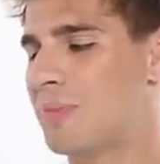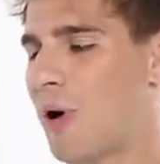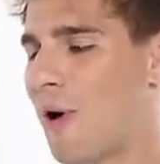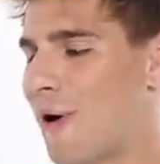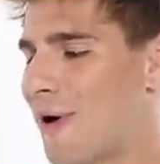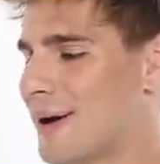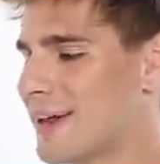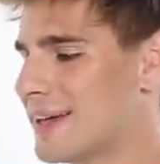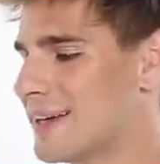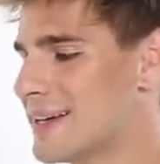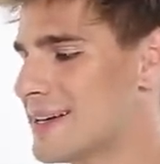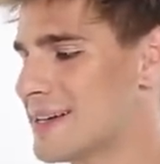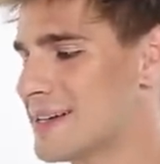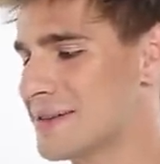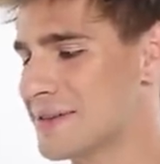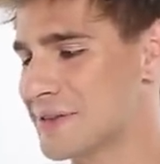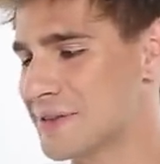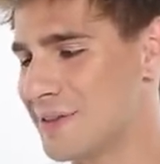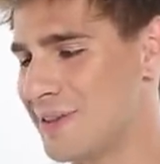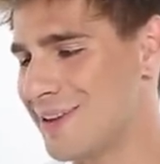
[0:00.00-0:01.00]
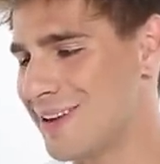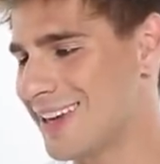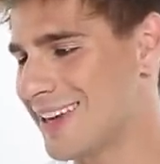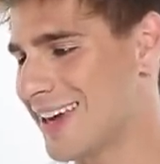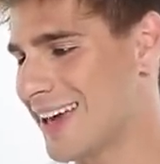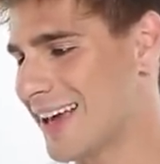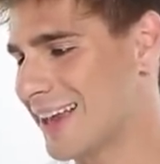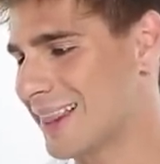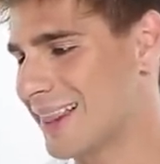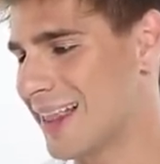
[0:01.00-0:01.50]
party is
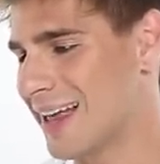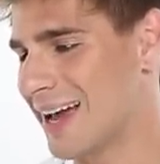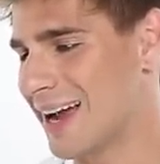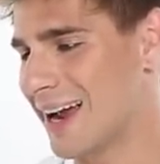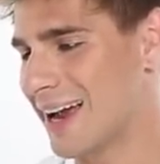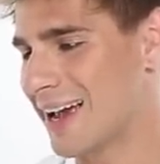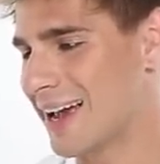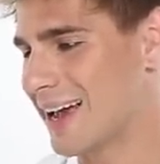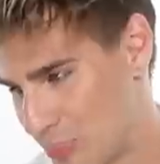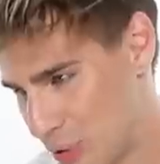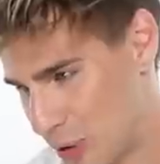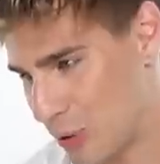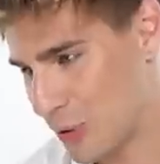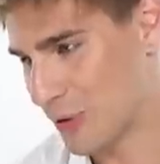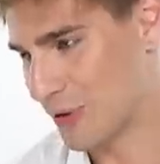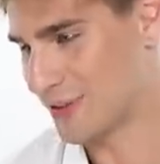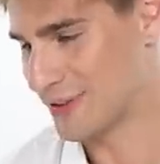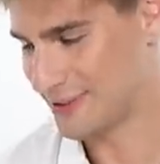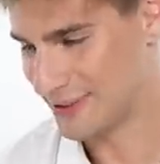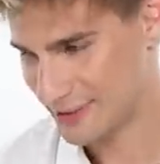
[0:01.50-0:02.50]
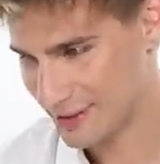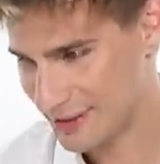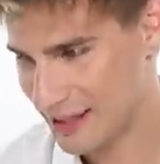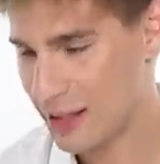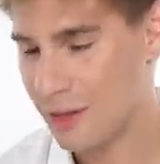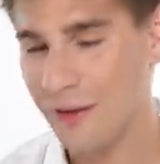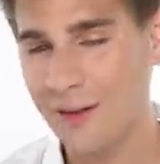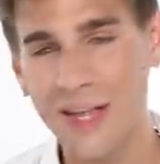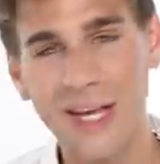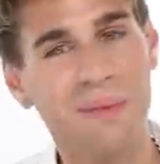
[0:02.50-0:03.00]
looking like poodles. They
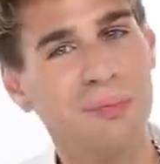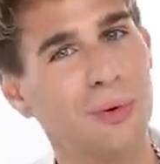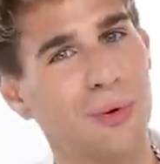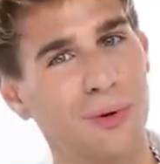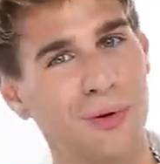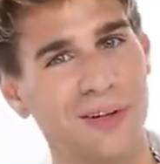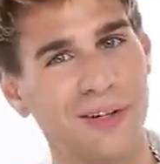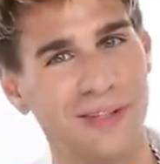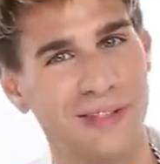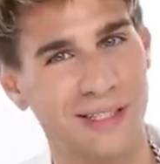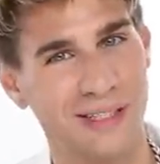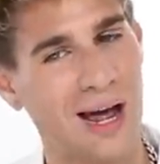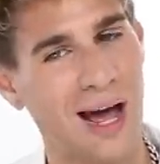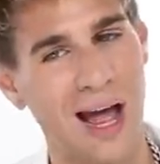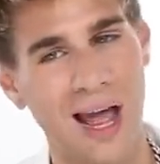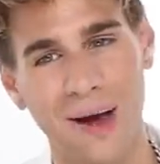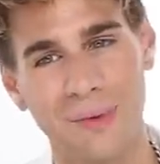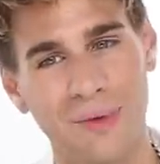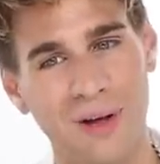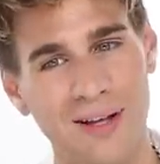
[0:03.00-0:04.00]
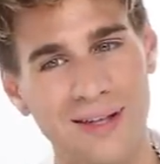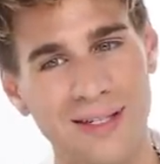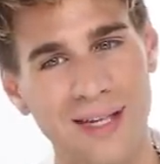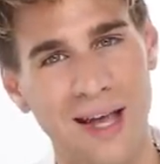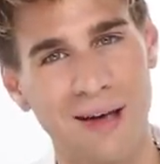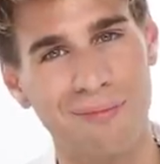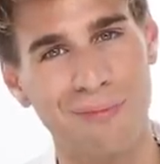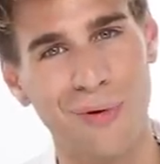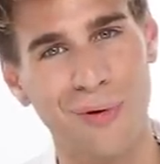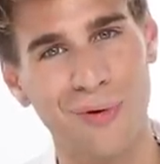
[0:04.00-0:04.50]
look like poodles. I am not
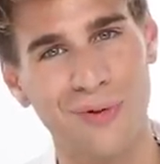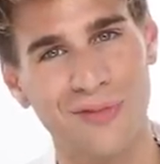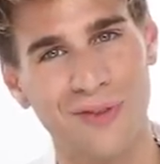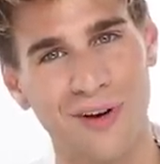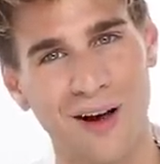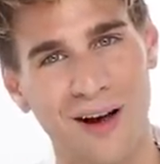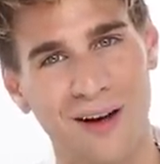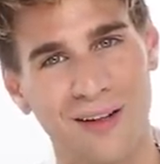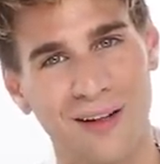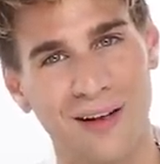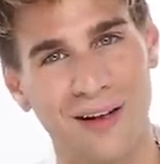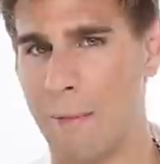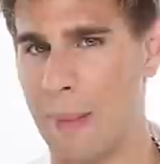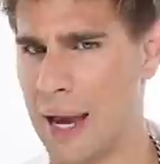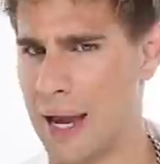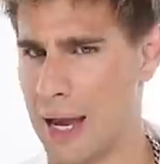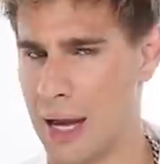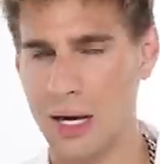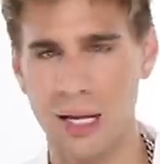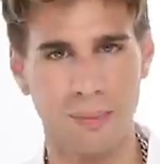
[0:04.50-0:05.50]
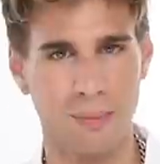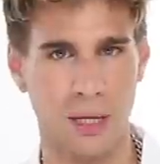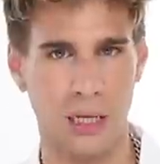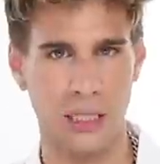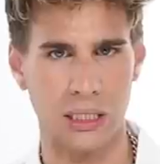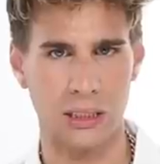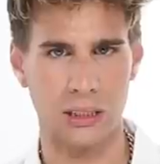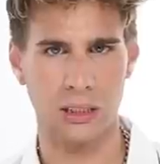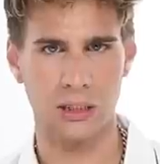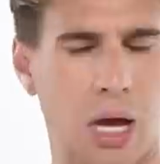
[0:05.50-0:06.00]
saying poodles are ugly by any
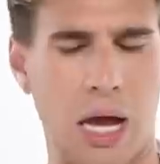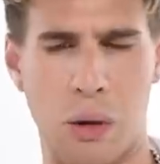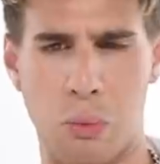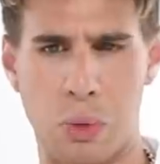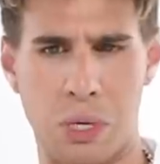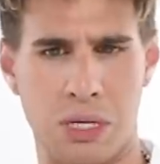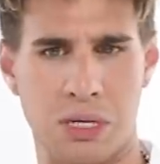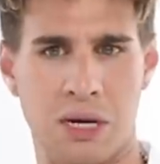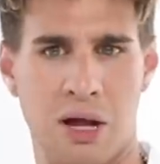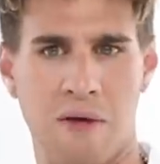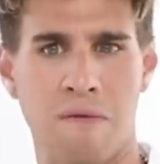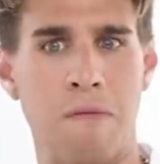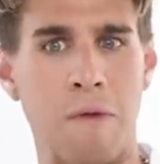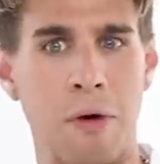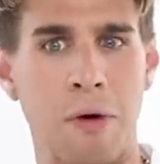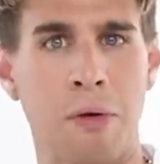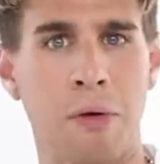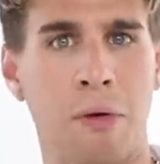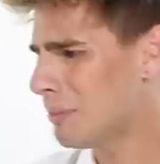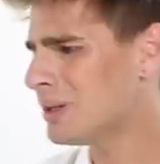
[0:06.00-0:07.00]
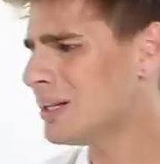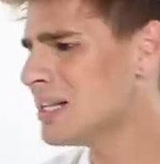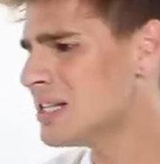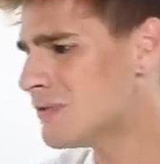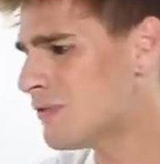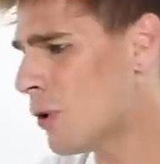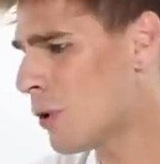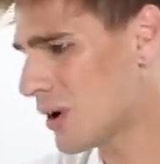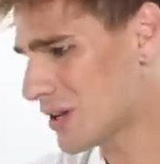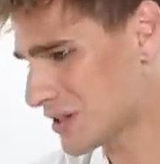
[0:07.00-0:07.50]
means. I would never. But let's
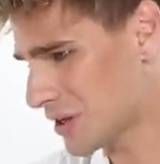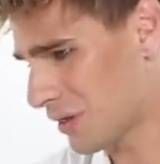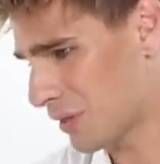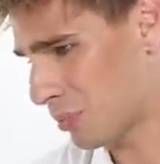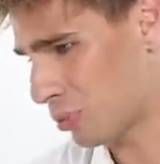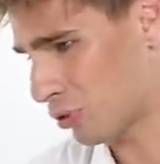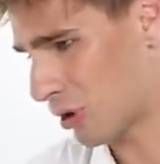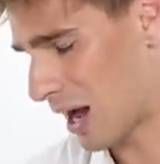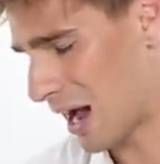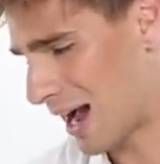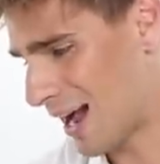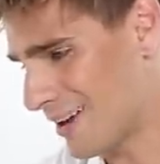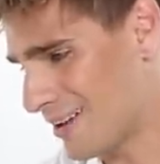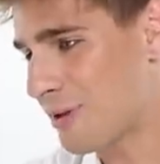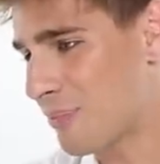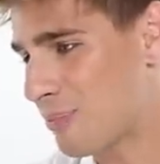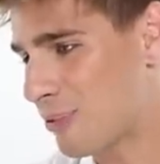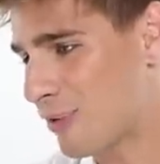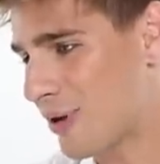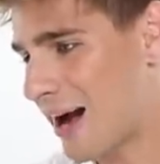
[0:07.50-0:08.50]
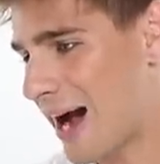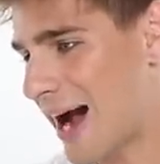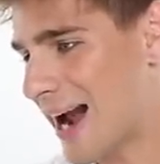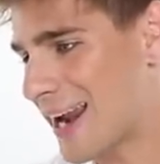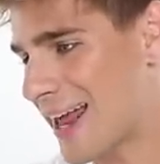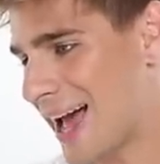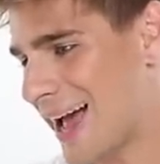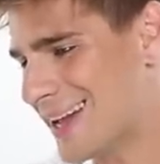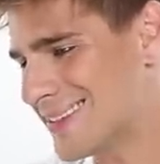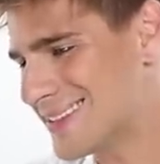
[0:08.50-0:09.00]
focus on the bride. The
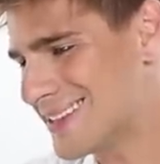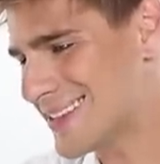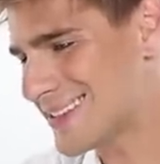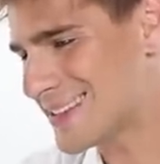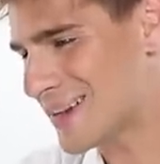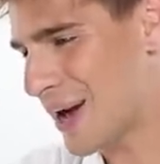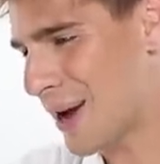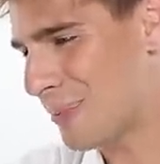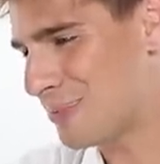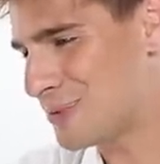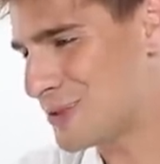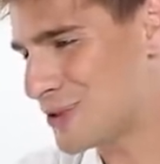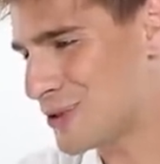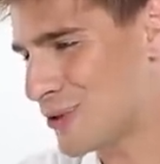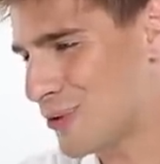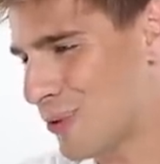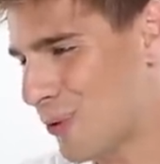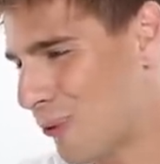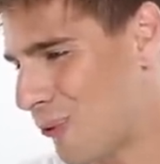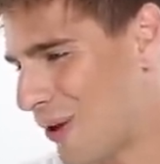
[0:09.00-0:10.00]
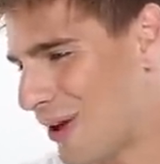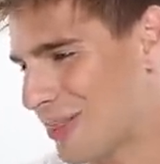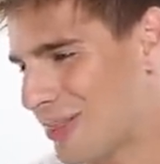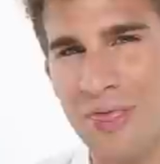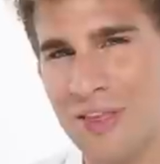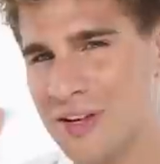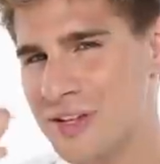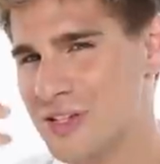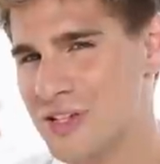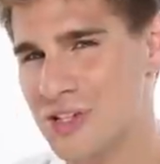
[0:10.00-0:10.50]
bride has this updo with
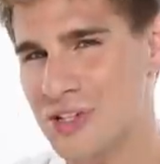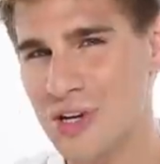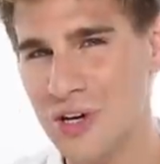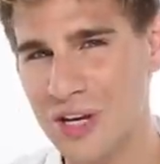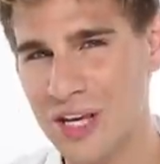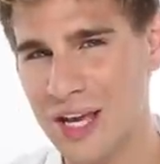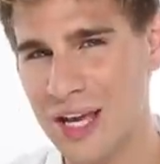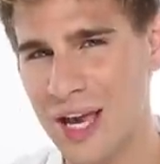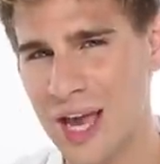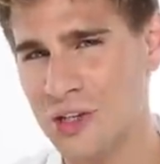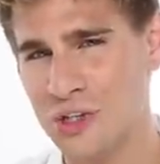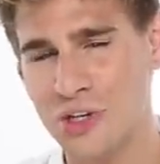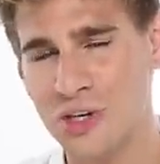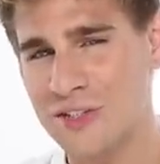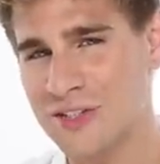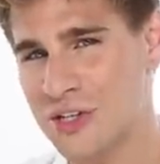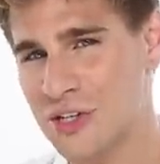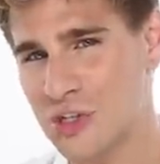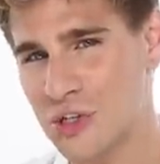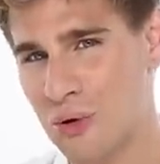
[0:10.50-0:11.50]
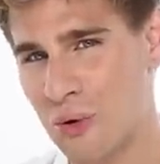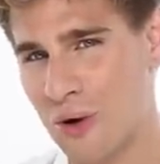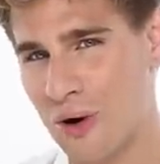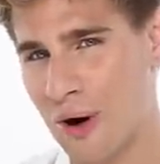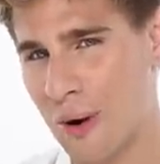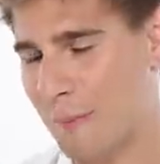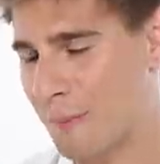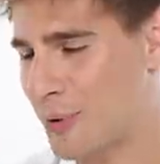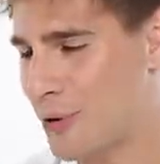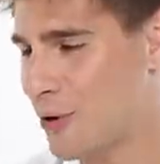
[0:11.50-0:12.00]
this Snooki Jersey
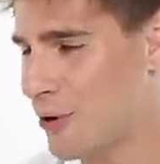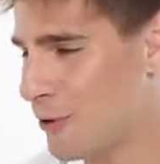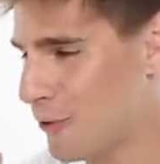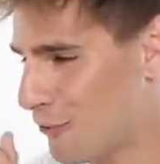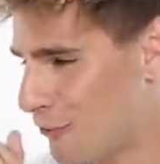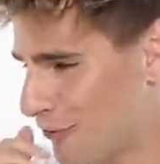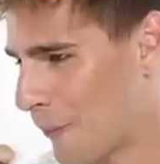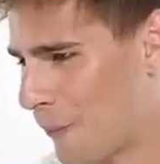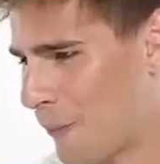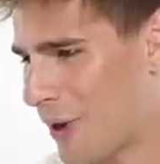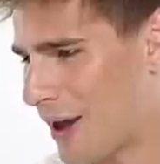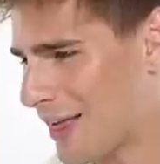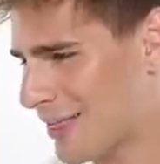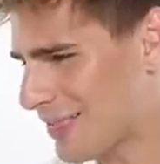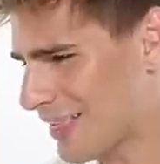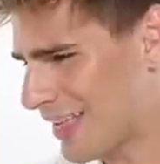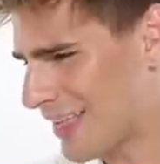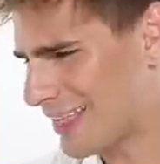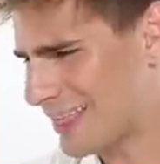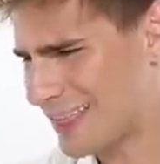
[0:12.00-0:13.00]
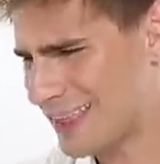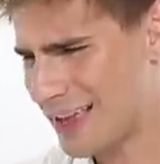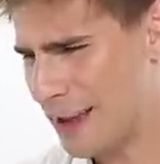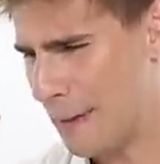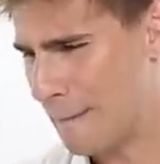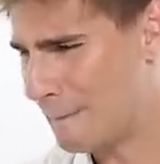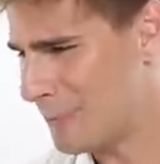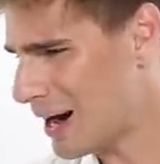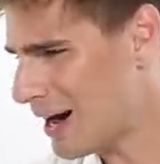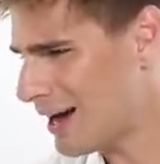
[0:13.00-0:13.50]
Shore poof with the
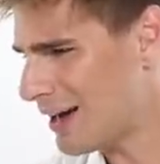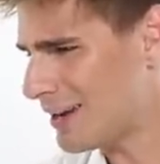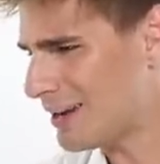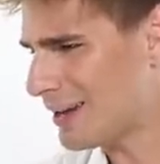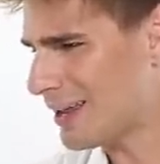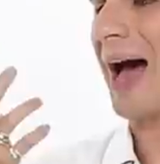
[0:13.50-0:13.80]
bun